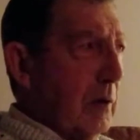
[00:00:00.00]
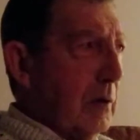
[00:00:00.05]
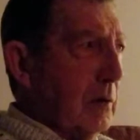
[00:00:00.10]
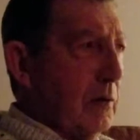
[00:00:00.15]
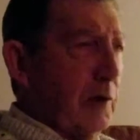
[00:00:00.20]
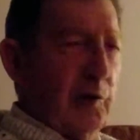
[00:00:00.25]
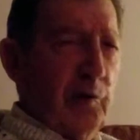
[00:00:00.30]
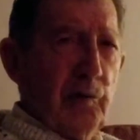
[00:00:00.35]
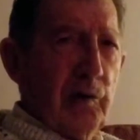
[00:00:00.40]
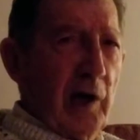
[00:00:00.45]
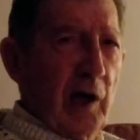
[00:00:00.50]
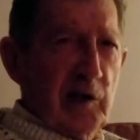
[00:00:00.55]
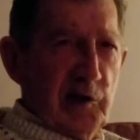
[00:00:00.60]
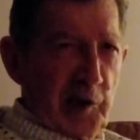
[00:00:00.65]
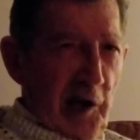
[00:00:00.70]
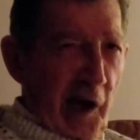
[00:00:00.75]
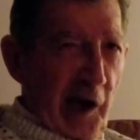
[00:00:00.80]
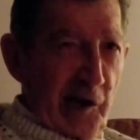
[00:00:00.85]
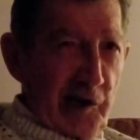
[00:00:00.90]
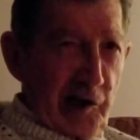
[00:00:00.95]
You guys
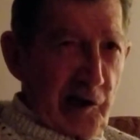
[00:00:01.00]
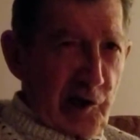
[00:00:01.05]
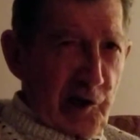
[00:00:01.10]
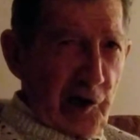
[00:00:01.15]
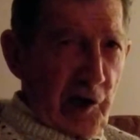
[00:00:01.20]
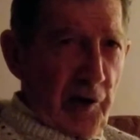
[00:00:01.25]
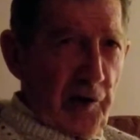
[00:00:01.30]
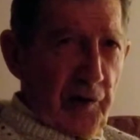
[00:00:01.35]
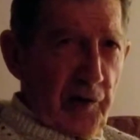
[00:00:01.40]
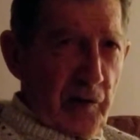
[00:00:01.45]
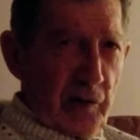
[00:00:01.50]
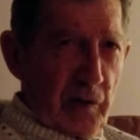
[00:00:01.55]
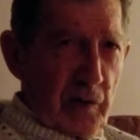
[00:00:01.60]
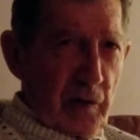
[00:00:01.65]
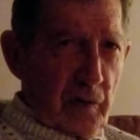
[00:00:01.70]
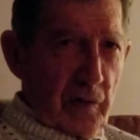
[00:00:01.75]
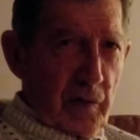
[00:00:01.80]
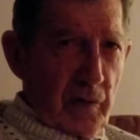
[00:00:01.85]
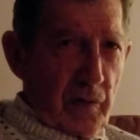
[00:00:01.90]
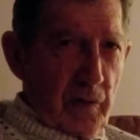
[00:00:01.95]
hate each other?
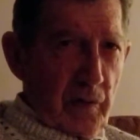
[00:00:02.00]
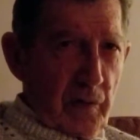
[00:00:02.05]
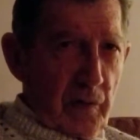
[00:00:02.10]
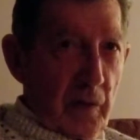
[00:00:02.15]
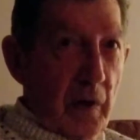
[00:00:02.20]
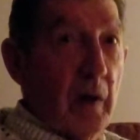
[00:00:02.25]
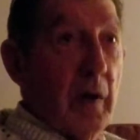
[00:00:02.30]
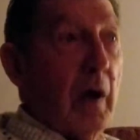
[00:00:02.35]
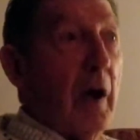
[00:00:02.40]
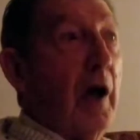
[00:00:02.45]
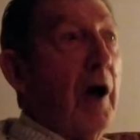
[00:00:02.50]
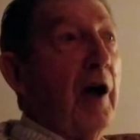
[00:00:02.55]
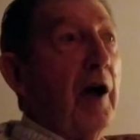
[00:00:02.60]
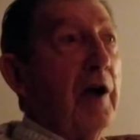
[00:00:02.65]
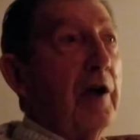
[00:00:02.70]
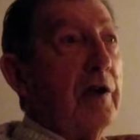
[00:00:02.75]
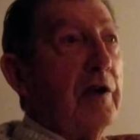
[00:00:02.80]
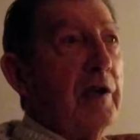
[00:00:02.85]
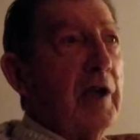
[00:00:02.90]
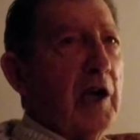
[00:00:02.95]

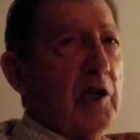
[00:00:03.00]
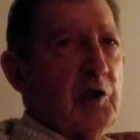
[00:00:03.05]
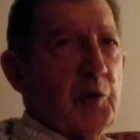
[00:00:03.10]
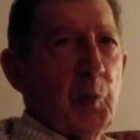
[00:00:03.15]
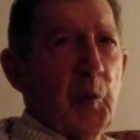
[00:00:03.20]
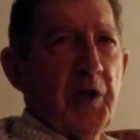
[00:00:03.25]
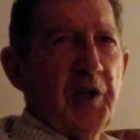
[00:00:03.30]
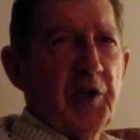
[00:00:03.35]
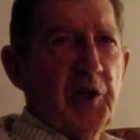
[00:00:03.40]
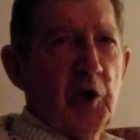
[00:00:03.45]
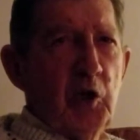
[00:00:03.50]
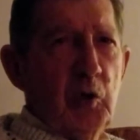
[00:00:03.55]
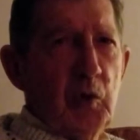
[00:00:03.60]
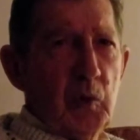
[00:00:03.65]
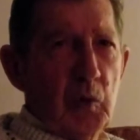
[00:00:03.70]
Yes, we do.